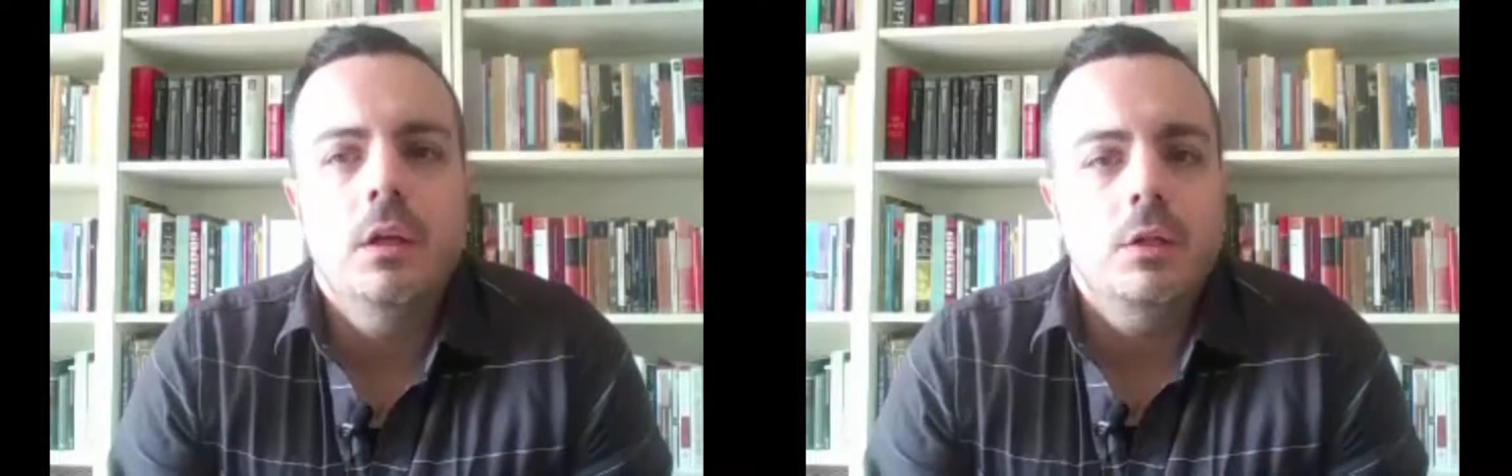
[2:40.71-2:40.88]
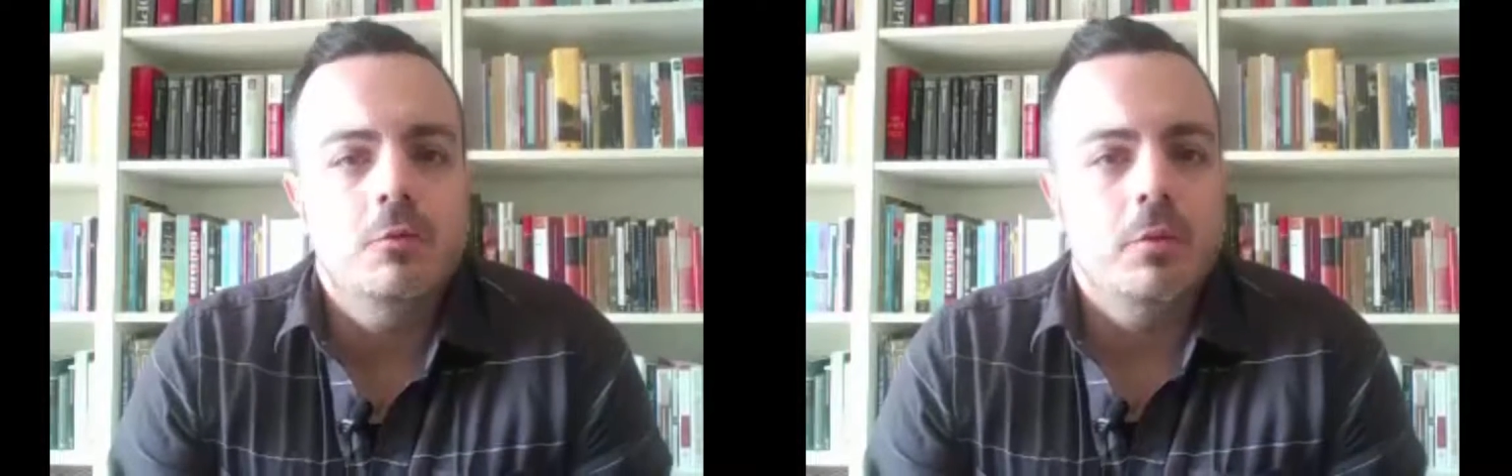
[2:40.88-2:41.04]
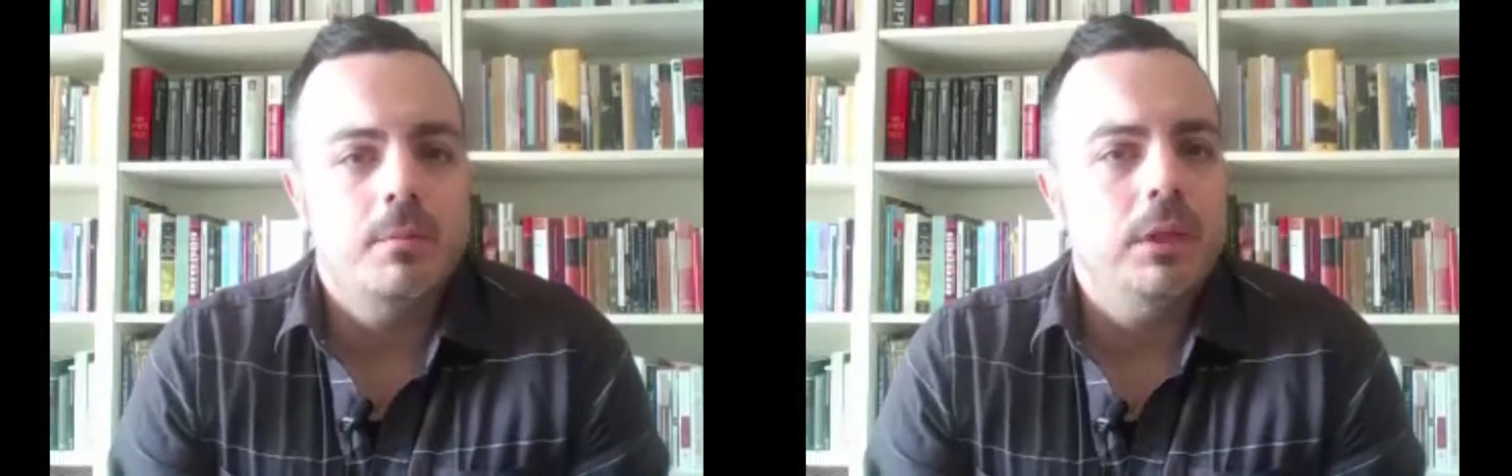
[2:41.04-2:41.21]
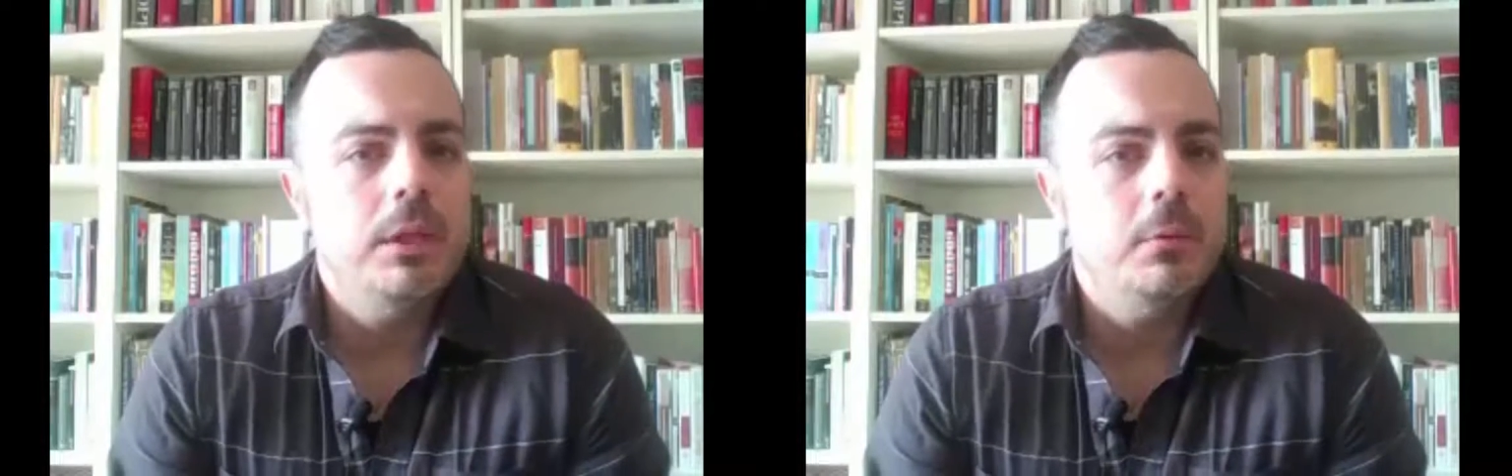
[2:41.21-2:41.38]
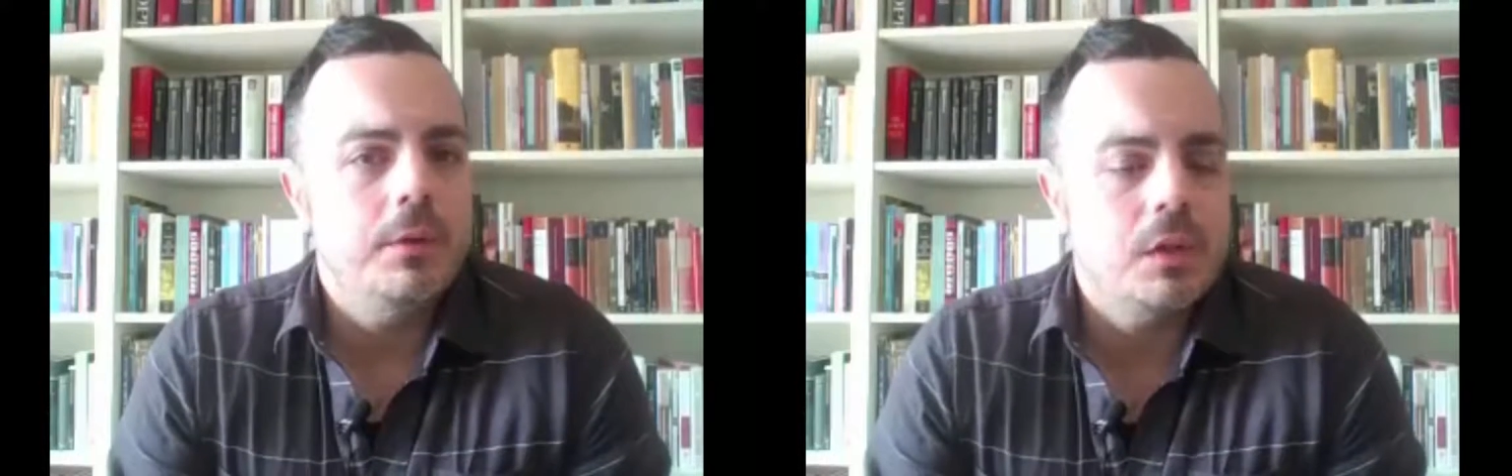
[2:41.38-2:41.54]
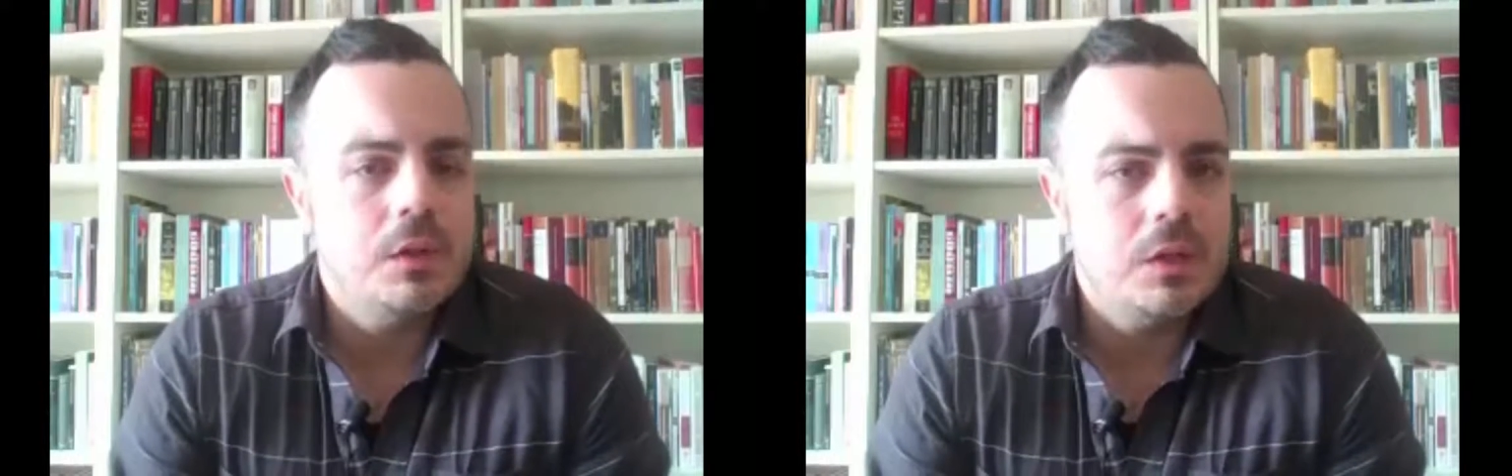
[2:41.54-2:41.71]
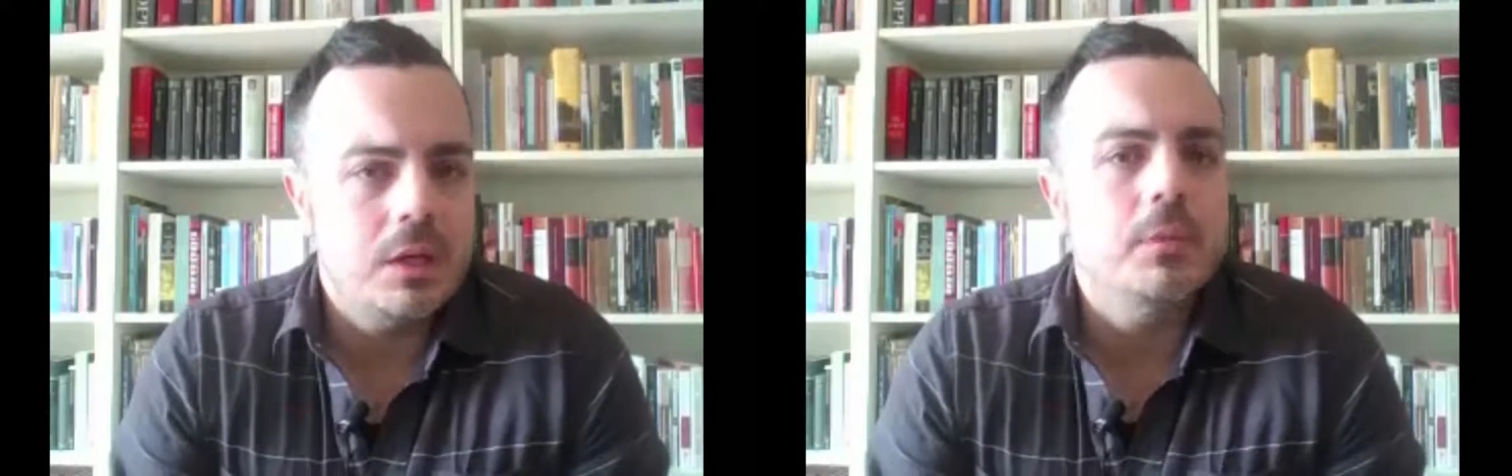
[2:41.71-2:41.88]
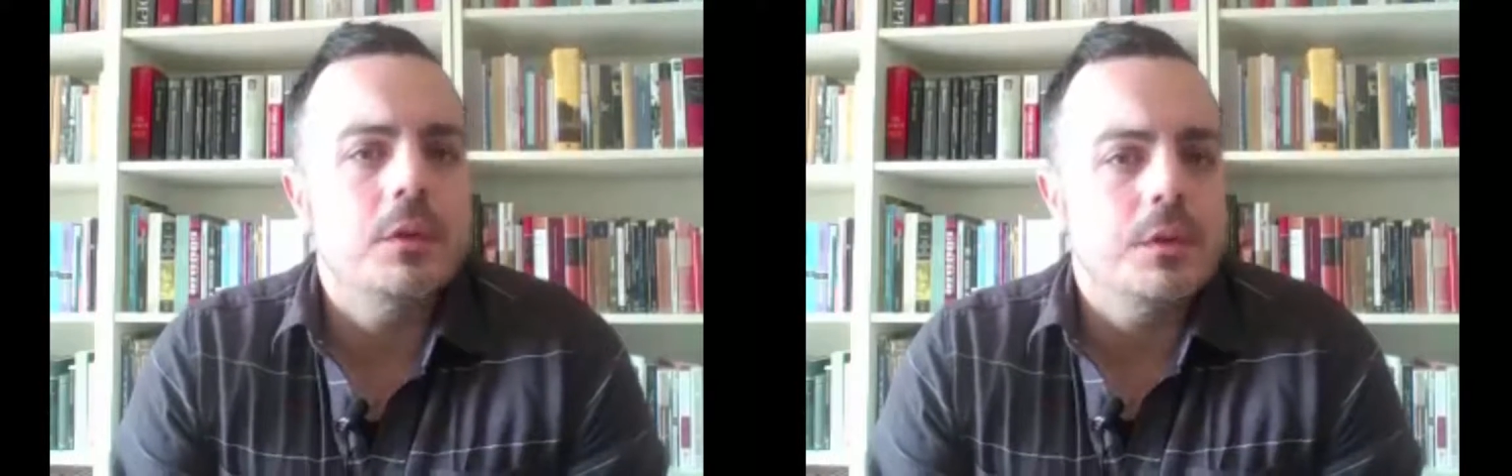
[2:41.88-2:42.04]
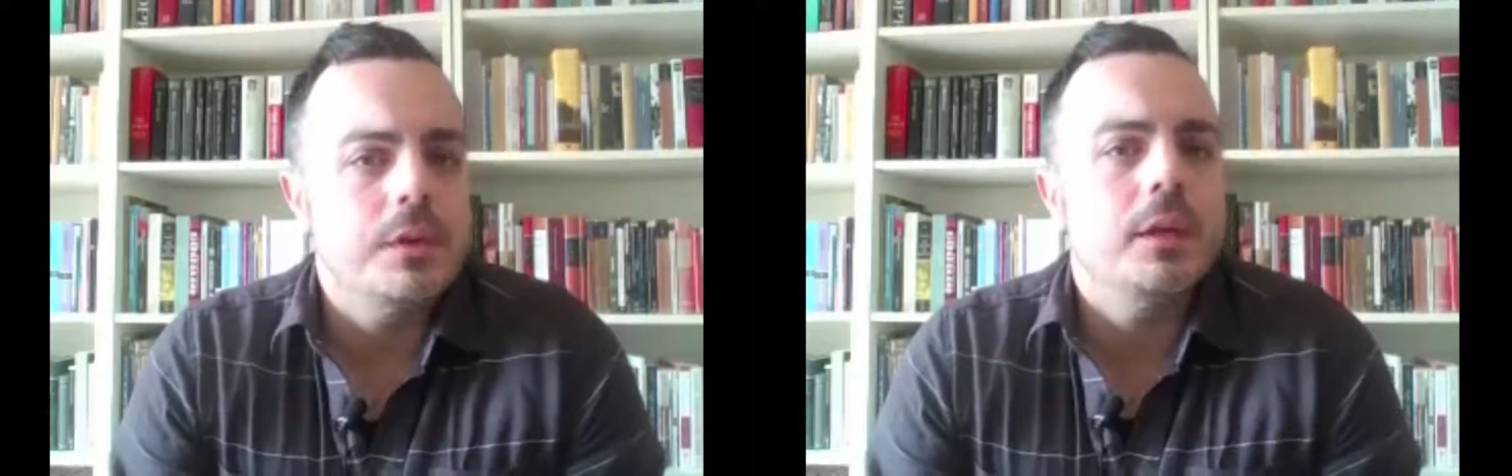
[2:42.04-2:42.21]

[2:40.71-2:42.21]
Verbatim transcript: is replete with examples